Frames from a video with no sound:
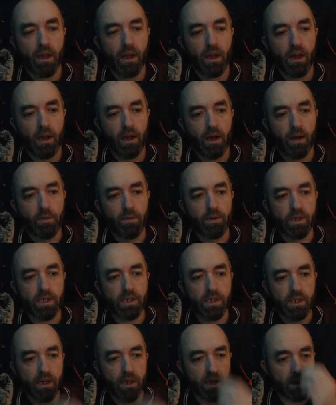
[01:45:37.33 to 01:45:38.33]
I was
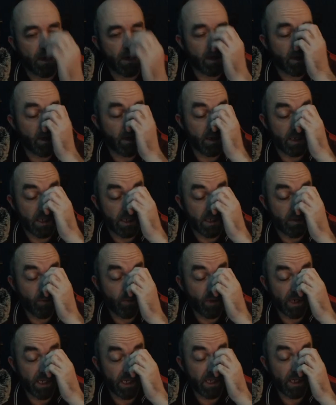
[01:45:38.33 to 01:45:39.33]
in a
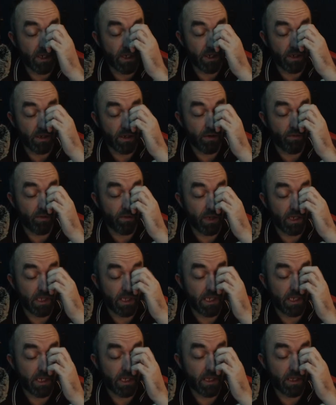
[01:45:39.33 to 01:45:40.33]
subway station in
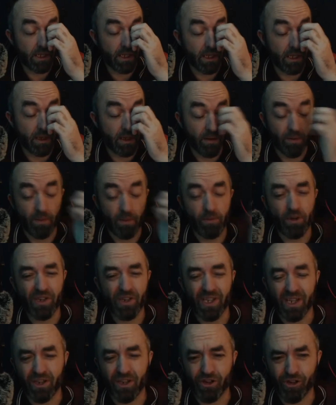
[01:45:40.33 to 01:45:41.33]
Sydney. Now, I'm not
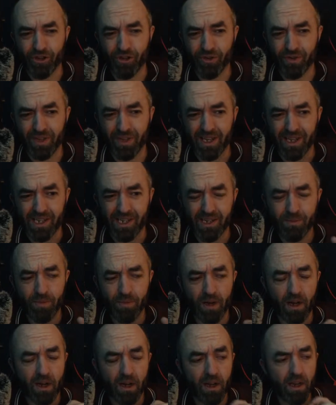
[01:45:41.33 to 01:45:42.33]
saying you should do this,
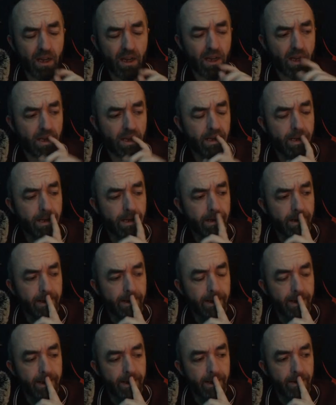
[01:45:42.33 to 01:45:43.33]
but
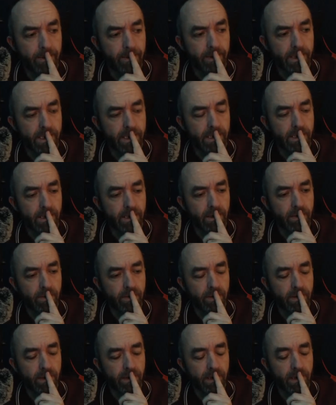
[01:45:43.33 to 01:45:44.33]
I was sitting there
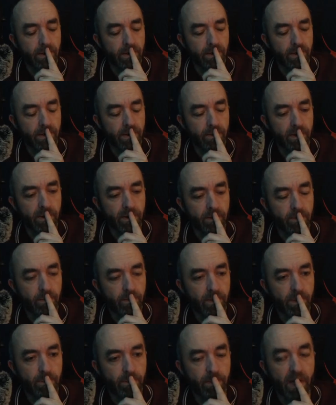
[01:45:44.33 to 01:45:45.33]
going, and I looked at my
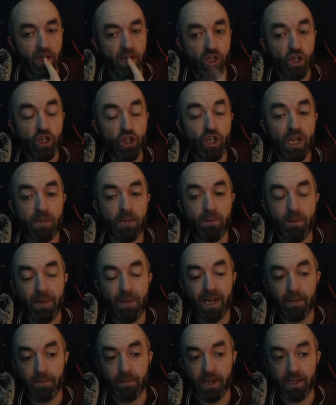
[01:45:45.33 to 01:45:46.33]
I just checked my
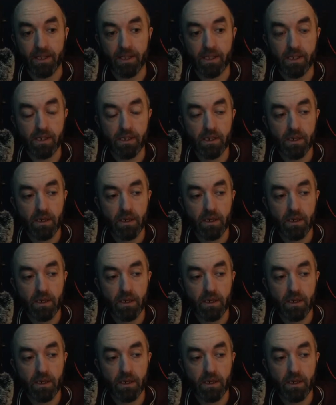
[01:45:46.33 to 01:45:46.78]
bank balance,